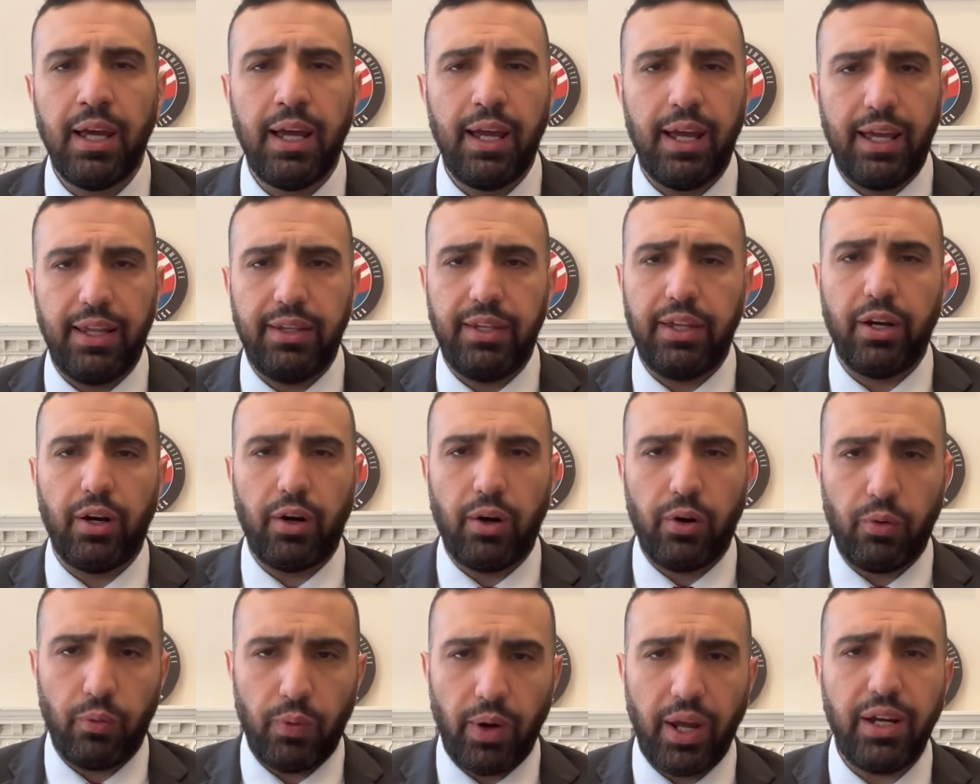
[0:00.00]
and they
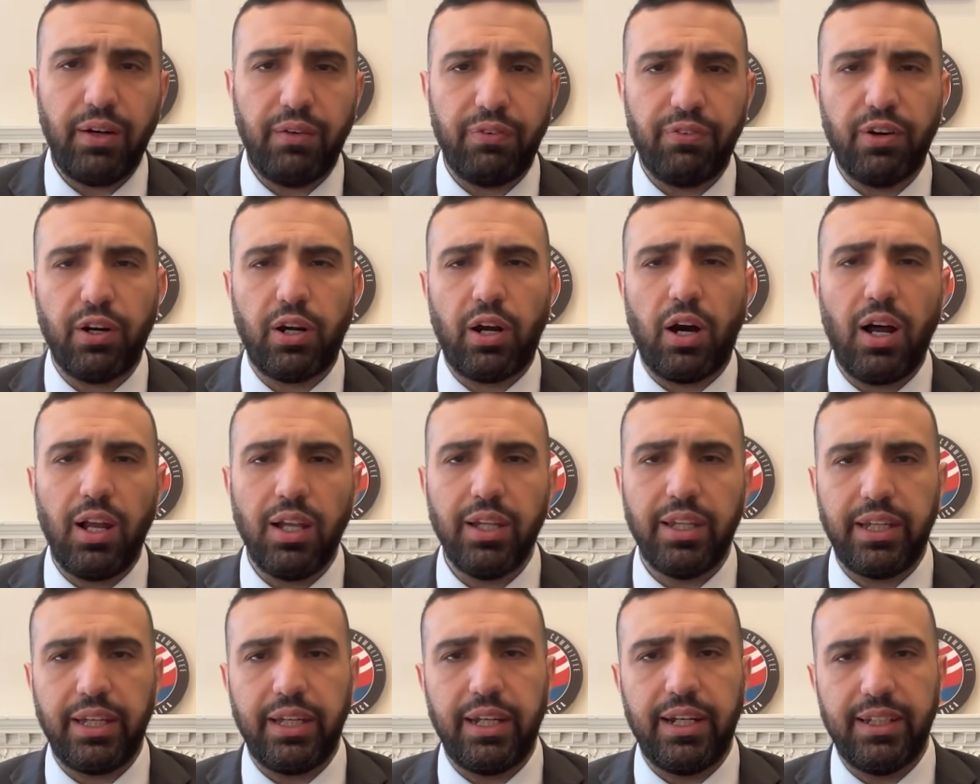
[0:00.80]
are right for
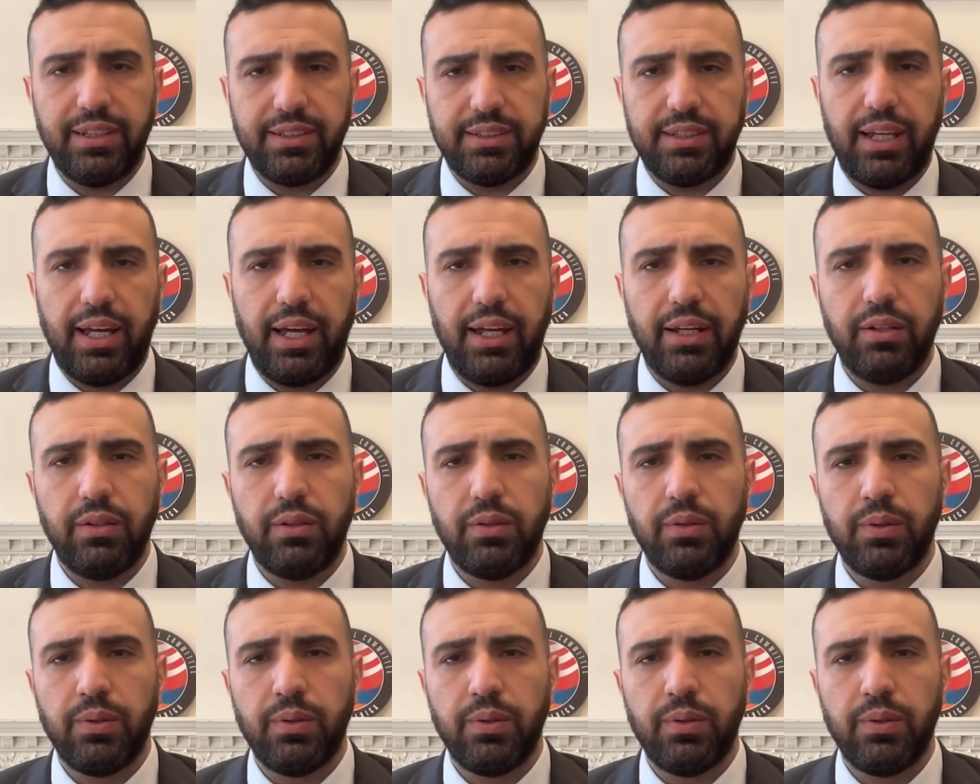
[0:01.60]
calling it as that.